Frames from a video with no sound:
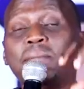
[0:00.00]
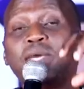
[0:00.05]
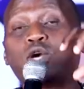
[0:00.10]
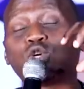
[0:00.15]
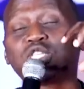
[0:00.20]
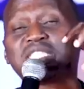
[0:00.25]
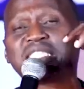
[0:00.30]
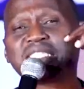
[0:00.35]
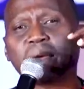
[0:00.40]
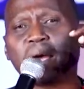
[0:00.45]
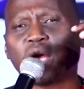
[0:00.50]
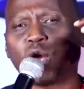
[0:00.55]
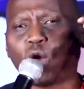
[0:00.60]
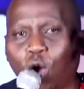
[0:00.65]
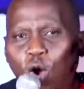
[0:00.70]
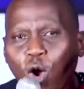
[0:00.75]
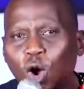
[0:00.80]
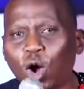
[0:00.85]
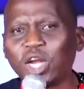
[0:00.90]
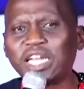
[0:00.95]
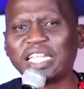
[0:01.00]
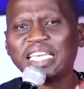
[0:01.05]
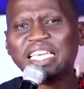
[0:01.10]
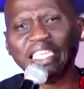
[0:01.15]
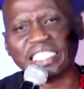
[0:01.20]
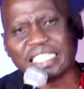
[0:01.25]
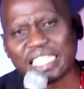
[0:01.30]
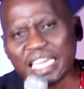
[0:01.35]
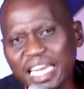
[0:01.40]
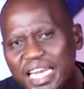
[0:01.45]
Because God
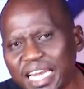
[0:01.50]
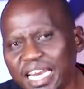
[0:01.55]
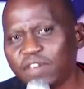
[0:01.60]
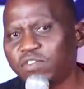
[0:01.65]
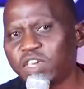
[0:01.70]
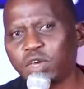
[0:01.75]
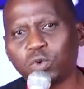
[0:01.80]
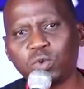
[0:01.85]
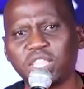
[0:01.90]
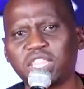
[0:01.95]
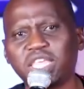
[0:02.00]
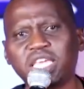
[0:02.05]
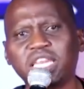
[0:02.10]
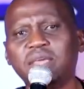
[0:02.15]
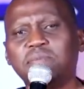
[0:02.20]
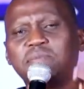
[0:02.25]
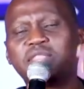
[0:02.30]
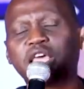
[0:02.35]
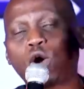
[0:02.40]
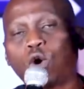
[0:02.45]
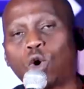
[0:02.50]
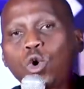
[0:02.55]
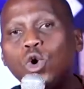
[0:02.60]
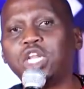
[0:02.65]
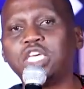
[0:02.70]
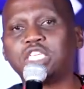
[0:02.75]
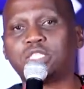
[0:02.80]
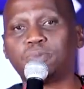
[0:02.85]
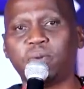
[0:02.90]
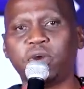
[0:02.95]
is living within him. The
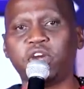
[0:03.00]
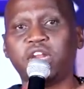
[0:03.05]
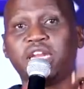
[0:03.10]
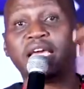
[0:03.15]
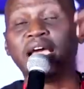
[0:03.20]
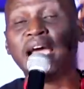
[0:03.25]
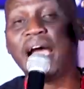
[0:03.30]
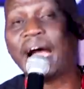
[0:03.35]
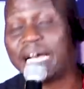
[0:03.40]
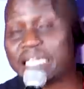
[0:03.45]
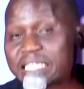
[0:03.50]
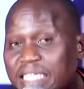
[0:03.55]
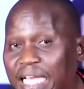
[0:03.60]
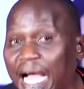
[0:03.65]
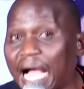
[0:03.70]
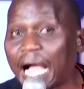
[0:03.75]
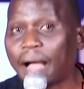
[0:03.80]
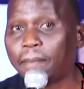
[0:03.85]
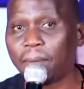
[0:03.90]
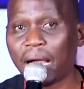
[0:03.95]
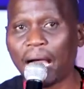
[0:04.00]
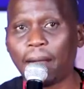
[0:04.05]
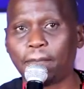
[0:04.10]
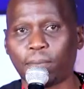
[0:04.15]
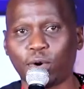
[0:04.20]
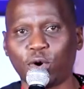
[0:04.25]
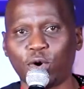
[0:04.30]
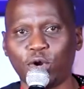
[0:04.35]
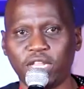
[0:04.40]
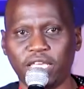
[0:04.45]
Holy Spirit has come
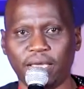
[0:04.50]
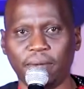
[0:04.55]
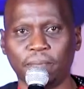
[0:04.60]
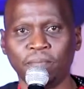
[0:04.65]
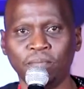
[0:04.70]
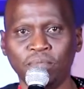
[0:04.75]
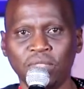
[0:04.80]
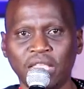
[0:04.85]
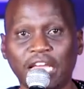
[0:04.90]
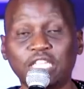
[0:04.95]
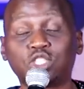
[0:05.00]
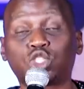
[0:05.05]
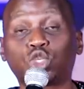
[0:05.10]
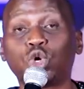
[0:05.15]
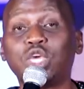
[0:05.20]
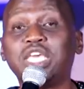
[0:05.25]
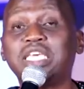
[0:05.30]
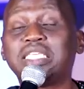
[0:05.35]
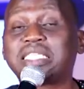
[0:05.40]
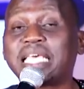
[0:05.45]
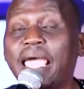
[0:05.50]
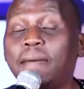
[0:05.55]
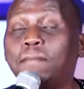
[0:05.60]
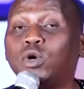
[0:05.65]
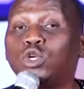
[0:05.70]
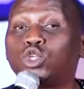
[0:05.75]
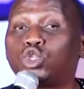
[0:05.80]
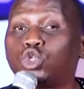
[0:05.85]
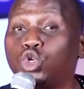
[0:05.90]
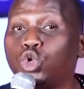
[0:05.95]
upon him. And so he's
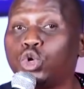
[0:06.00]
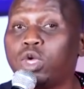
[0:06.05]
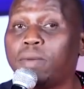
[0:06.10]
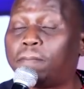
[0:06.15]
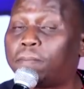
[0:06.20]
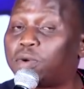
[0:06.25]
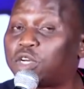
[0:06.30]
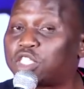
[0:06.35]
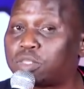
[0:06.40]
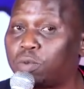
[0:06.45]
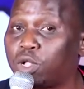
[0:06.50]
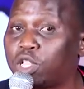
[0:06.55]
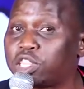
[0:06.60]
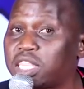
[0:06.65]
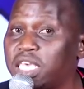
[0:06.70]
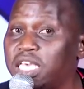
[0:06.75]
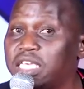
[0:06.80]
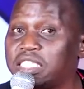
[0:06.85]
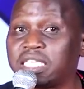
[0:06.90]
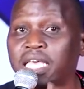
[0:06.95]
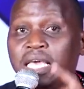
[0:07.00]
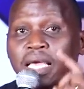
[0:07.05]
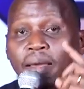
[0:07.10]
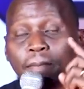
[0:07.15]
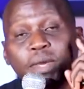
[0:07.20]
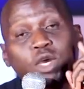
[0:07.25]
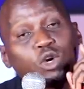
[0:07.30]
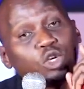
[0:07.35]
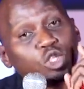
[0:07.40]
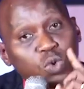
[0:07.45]
able to do impossible things,
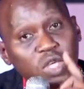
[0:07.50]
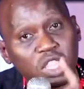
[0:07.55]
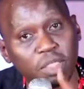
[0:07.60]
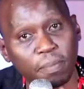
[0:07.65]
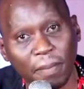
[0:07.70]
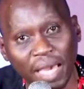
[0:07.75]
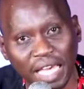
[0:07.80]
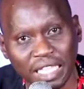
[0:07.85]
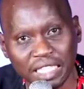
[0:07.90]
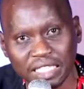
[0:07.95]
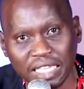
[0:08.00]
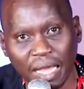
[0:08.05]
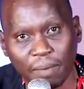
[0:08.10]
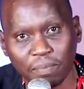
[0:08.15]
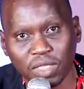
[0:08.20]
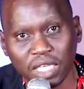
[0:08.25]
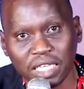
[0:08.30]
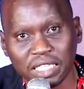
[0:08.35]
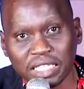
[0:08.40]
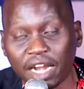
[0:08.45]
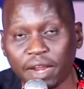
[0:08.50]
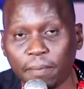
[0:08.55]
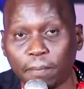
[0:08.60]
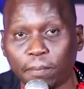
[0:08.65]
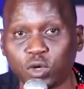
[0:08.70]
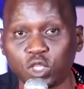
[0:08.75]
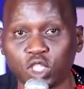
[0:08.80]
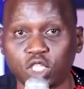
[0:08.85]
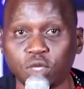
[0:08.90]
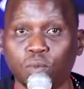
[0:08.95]
because with men, some things are
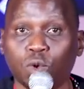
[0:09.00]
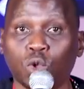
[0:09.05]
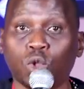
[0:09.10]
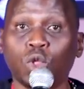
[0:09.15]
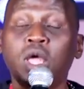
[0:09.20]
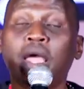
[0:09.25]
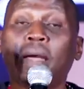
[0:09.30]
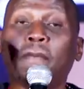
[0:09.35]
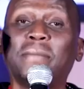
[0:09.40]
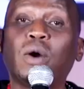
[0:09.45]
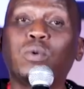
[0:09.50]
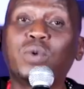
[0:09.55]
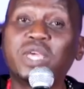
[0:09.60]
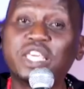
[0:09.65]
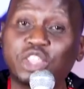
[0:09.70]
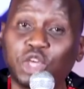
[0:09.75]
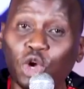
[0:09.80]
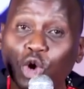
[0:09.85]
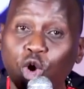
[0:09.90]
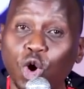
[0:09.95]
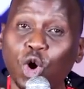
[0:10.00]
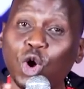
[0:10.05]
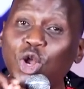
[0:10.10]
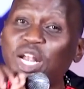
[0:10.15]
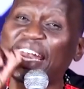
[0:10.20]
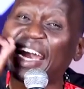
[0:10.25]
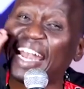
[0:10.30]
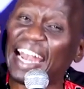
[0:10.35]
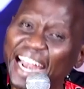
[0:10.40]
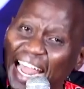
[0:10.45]
impossible, but with
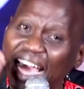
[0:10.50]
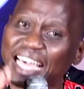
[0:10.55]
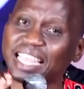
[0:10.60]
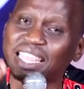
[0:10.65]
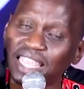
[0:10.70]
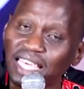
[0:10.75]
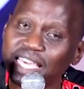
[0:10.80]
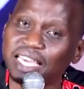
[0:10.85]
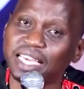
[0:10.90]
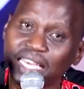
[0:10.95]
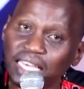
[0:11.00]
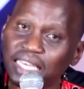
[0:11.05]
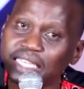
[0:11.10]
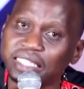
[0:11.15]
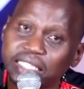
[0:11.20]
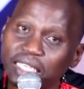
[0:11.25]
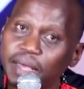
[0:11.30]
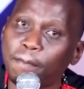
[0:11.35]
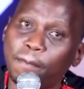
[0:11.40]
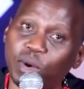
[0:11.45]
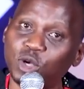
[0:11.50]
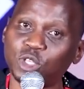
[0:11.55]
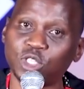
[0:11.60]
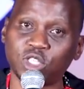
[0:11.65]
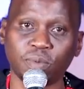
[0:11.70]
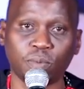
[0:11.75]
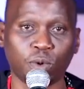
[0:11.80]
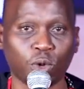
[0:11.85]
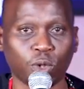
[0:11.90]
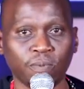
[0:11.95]
God, nothing is
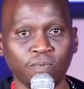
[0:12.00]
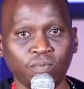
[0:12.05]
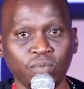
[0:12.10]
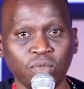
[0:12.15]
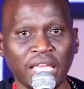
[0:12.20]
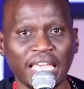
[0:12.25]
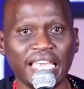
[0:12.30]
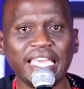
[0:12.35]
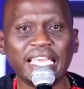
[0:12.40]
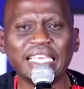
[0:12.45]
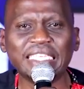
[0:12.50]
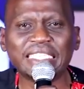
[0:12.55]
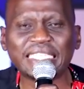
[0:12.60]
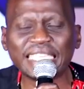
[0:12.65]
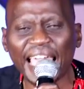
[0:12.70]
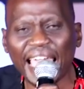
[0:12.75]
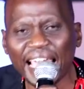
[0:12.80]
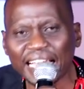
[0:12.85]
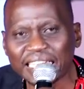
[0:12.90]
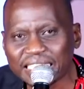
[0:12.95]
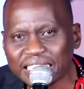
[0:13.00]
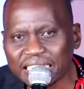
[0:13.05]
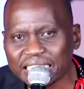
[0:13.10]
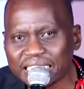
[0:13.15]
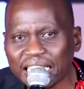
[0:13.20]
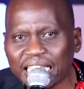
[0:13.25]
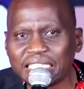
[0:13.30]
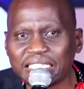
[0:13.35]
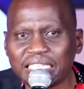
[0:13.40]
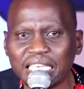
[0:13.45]
impossible. He is
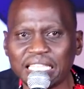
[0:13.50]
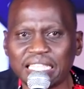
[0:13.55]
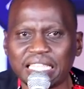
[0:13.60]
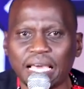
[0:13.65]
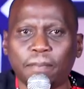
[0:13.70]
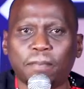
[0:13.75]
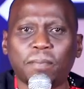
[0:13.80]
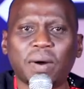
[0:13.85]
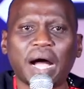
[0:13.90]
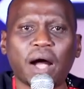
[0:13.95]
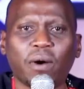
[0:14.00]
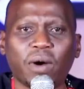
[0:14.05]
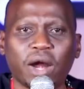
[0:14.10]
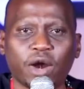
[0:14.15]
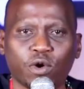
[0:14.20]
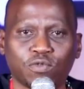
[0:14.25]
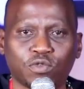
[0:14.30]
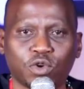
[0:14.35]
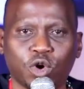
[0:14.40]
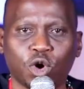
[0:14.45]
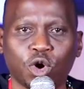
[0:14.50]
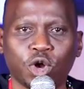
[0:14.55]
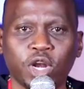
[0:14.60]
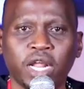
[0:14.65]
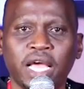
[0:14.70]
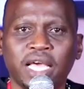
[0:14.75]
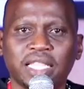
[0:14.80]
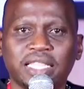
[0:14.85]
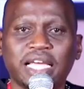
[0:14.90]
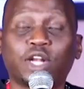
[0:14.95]
exercising the power of
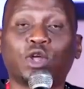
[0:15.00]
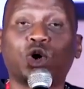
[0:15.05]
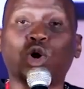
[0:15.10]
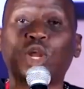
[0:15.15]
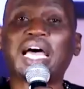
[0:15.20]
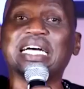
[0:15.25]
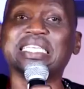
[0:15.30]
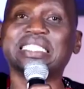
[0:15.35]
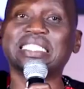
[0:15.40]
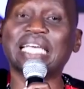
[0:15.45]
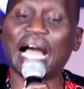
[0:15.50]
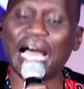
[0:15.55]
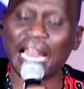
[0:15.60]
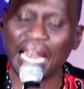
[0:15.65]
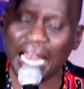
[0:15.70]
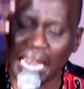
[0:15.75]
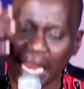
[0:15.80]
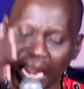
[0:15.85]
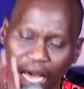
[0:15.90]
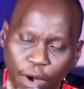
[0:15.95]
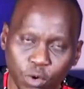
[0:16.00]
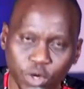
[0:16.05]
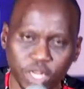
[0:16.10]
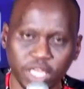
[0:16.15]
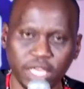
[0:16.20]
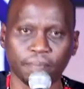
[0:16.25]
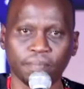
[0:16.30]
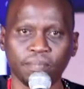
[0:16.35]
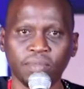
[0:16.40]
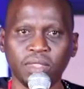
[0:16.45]
God that God has allowed
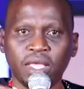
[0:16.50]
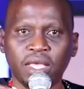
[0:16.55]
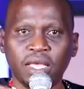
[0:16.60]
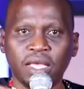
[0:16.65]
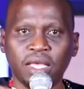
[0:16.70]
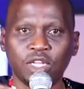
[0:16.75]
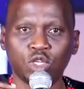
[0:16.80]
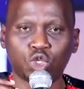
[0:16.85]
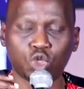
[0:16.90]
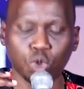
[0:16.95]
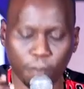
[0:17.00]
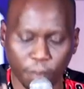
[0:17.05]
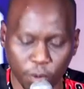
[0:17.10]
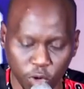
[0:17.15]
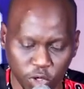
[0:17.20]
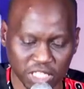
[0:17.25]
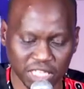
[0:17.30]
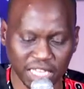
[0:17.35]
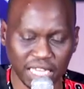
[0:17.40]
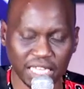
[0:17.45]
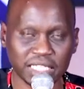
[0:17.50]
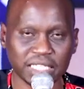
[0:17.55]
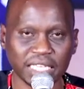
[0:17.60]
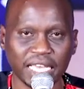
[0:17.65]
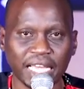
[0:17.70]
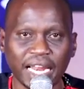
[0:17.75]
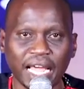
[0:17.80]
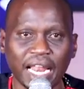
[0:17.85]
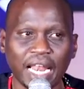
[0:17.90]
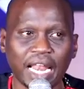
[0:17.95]
him to possess
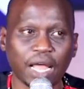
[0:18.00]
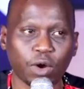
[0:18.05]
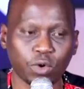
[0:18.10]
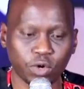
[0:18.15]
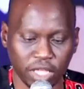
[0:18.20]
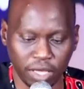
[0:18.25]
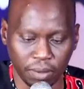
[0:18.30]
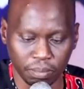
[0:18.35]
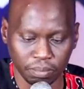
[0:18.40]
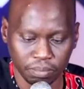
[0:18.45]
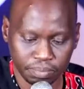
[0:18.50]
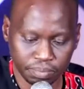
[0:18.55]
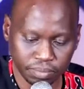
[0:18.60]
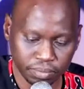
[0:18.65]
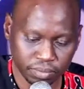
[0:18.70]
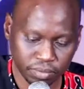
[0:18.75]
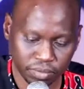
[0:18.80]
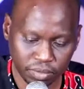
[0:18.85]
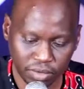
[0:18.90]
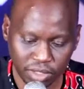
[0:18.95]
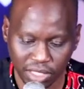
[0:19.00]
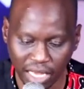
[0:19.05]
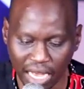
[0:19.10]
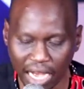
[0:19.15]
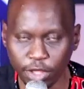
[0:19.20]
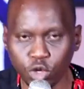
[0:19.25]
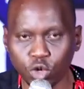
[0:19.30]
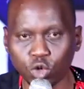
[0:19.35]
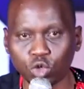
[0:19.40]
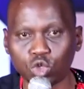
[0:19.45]
and allowed him,
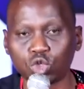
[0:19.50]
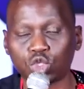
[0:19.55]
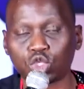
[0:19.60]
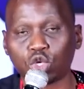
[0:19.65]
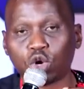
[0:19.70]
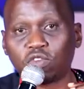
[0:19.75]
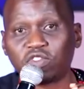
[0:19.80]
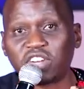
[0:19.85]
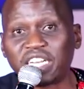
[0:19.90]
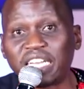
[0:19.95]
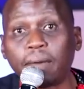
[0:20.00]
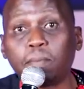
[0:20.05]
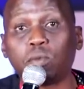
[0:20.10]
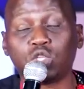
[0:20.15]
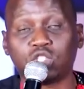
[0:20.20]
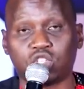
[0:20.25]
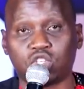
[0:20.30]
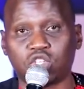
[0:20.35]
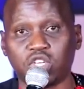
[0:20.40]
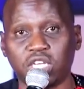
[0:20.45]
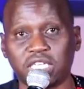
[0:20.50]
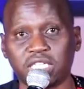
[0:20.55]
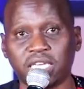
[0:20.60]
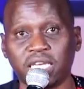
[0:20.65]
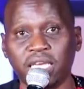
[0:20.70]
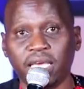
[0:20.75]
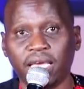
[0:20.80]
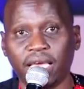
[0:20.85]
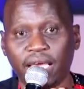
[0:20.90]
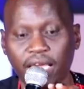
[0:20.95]
to sort of demonstrate.
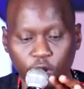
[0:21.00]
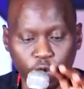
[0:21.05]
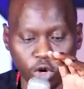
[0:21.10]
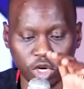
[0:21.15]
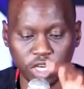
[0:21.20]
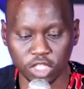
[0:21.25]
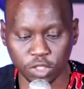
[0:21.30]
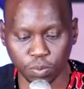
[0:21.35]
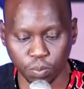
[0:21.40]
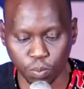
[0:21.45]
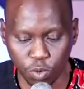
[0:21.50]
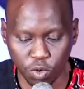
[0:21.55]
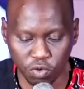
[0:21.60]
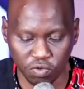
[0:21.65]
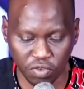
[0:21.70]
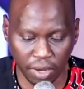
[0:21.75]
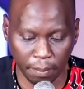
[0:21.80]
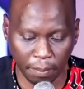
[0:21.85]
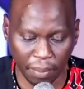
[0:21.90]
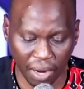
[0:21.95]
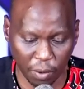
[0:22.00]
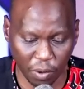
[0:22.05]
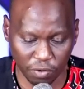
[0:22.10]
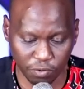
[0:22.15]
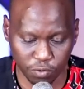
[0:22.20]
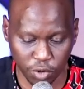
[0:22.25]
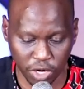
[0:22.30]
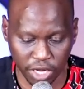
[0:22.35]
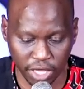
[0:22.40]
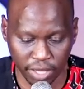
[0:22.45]
And God is moving
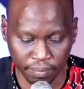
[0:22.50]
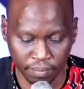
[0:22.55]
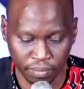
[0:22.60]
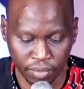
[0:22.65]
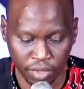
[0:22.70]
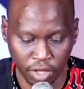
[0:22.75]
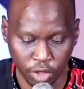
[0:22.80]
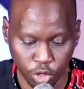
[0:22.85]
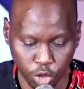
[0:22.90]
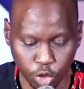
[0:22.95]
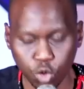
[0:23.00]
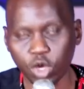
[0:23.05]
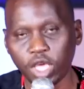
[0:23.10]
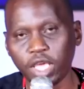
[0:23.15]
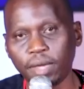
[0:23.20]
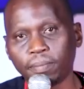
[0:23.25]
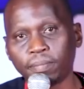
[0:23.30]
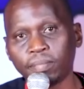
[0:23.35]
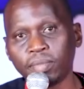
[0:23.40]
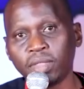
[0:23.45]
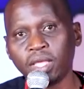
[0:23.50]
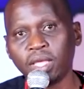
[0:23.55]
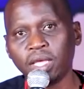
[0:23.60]
powerfully through him.